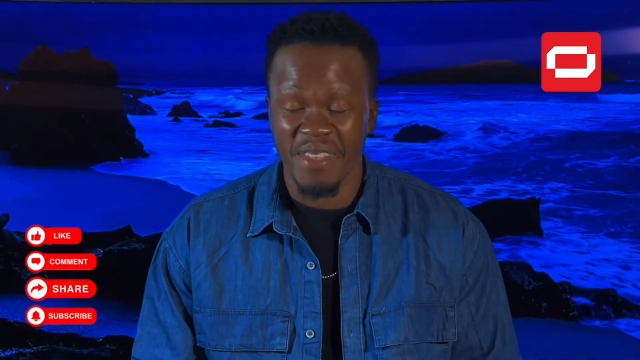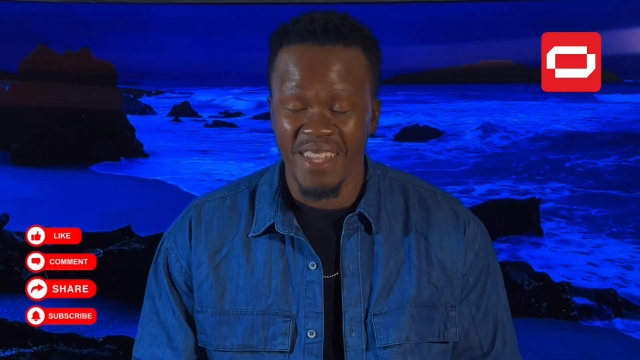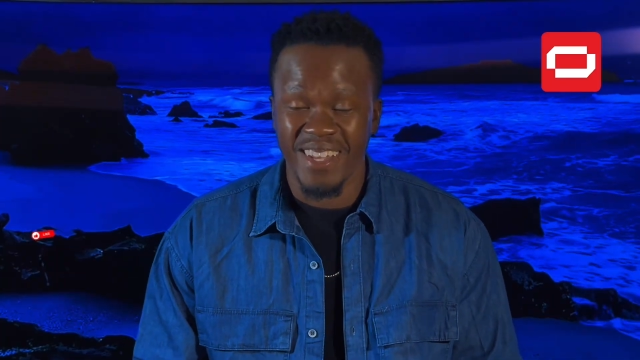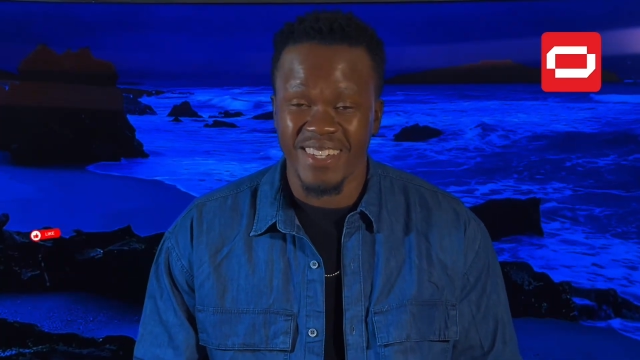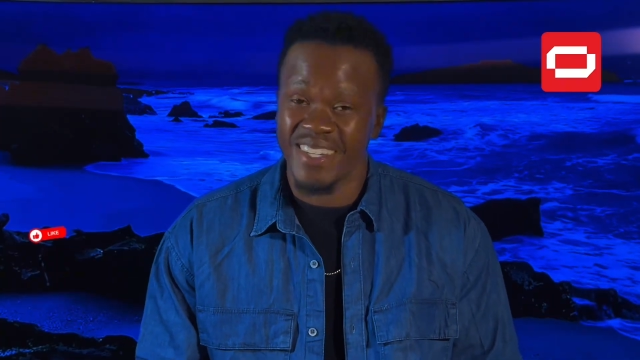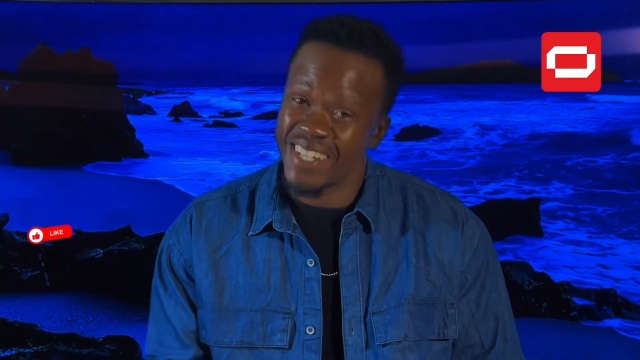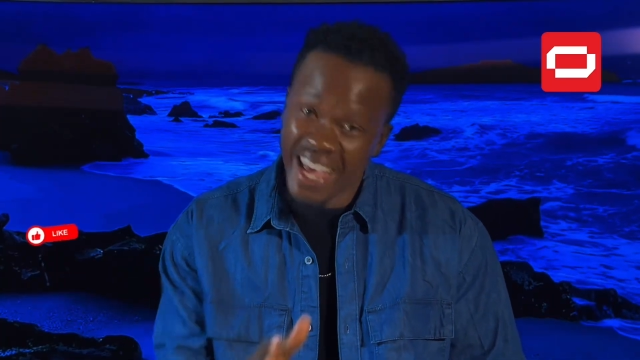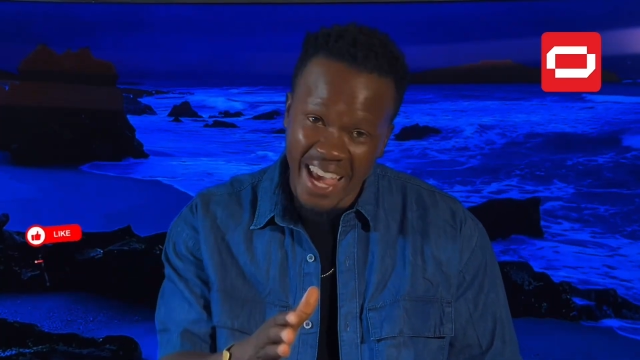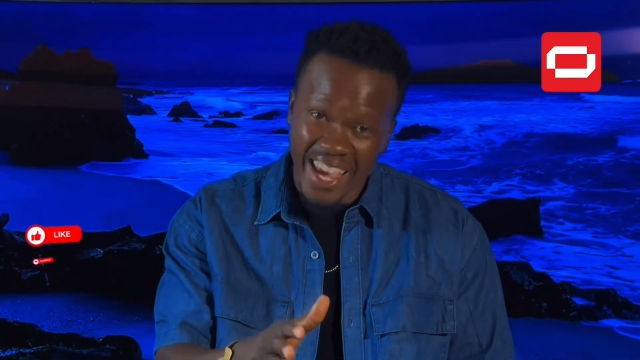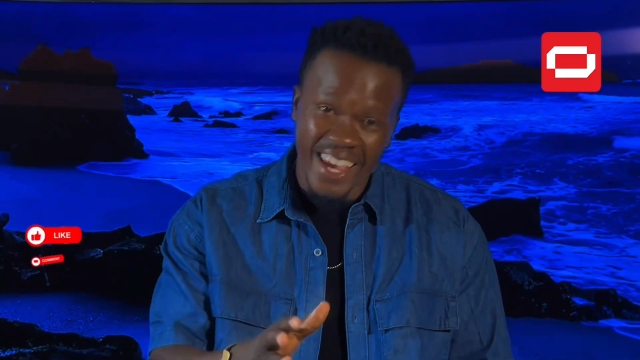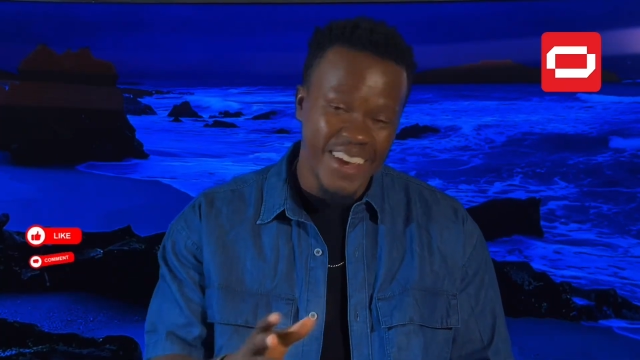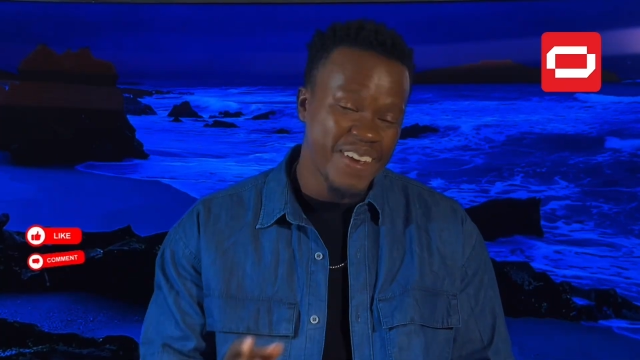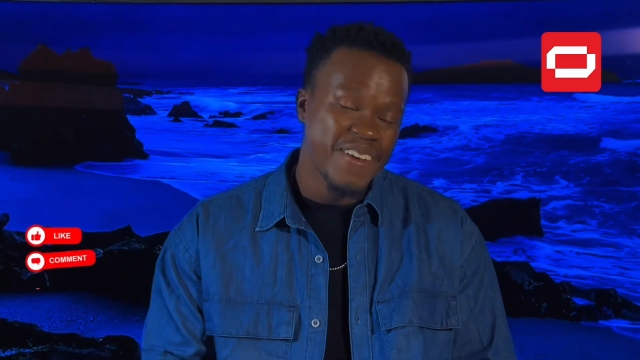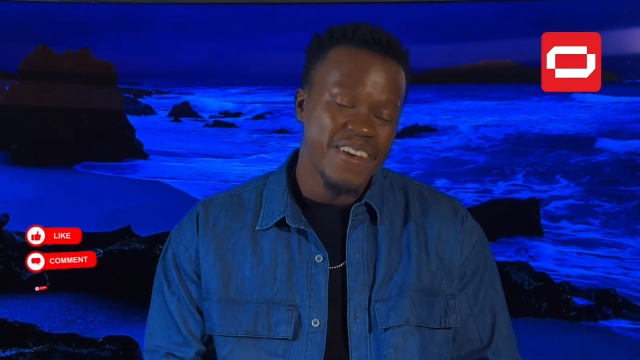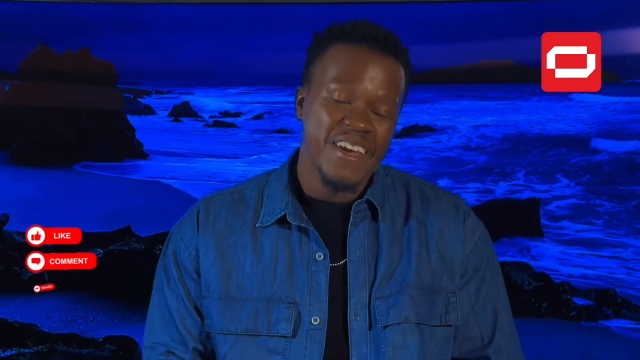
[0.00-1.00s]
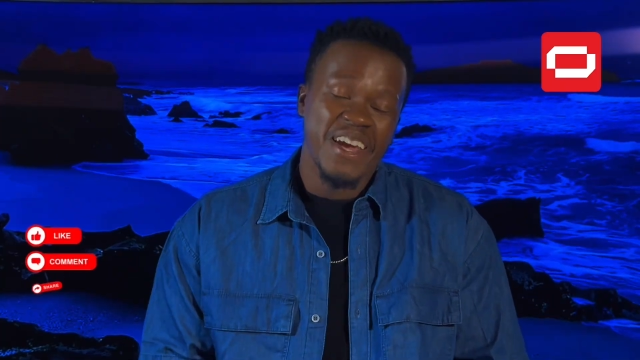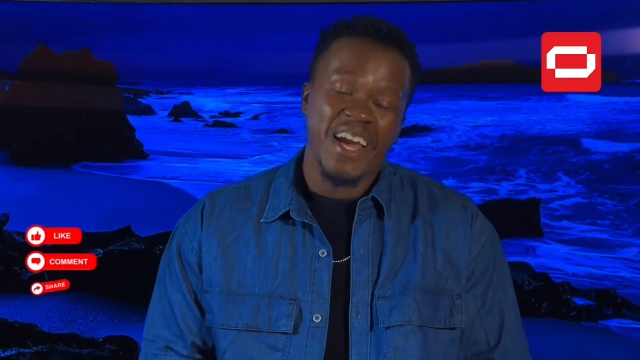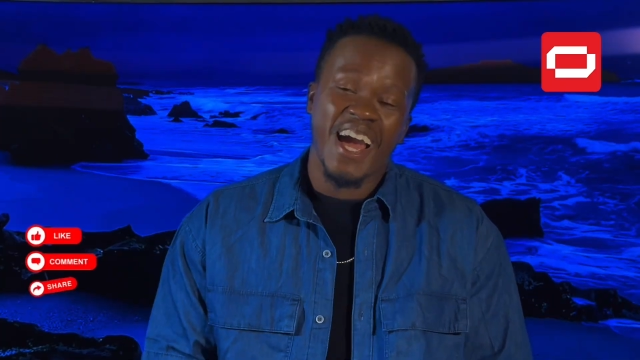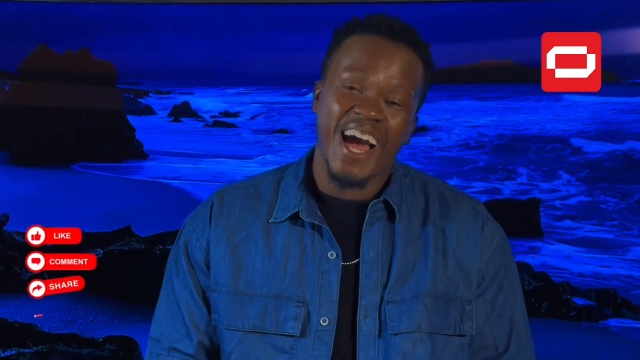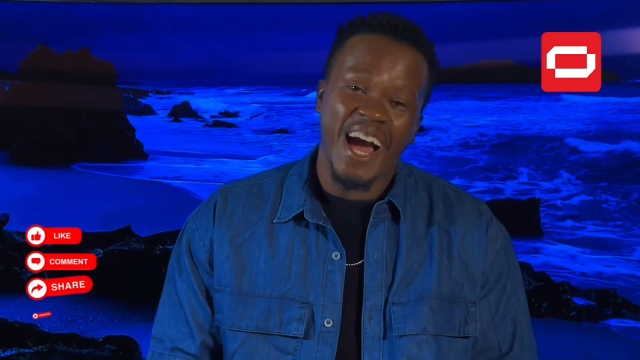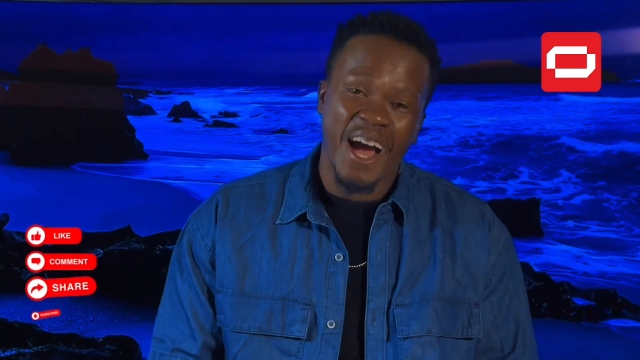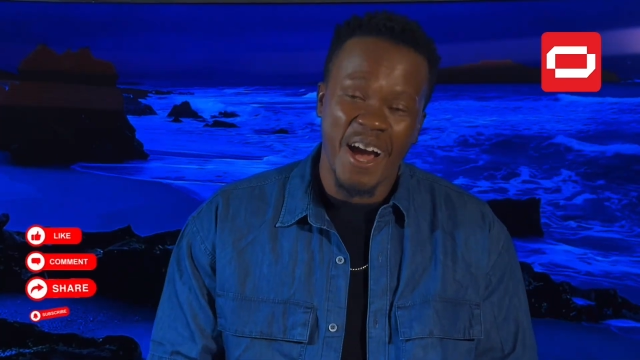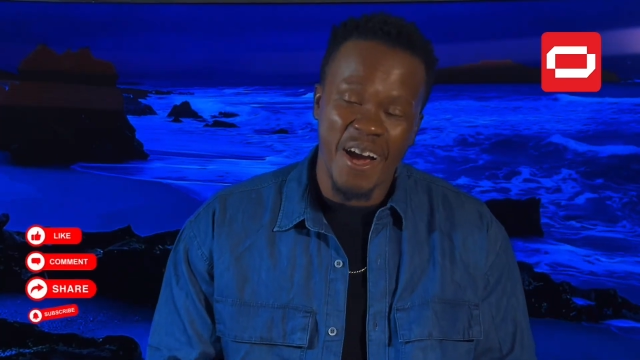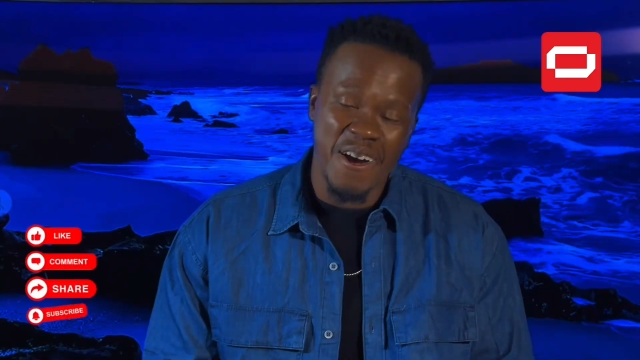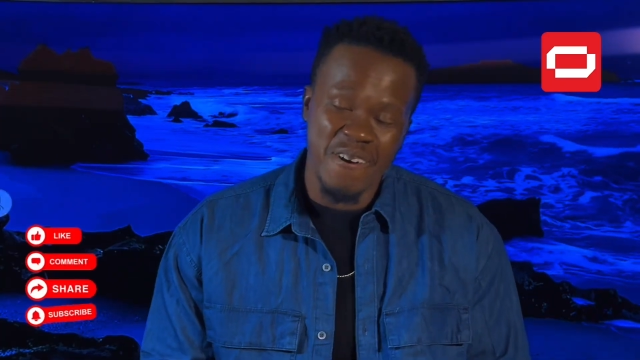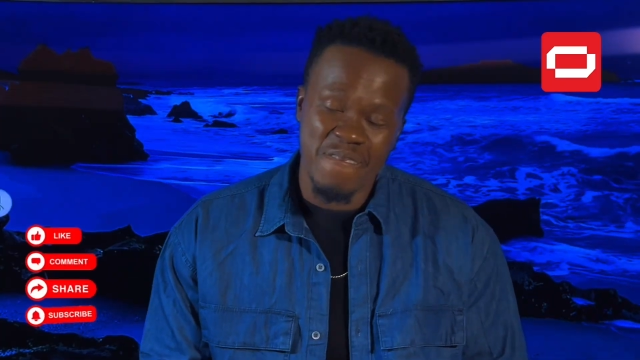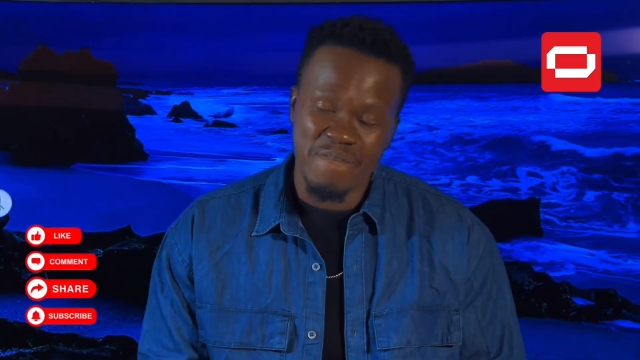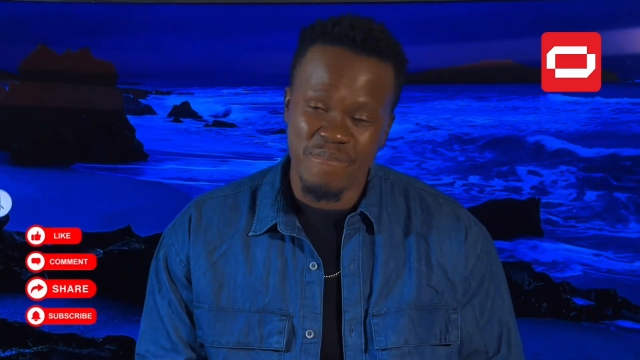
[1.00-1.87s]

Today, I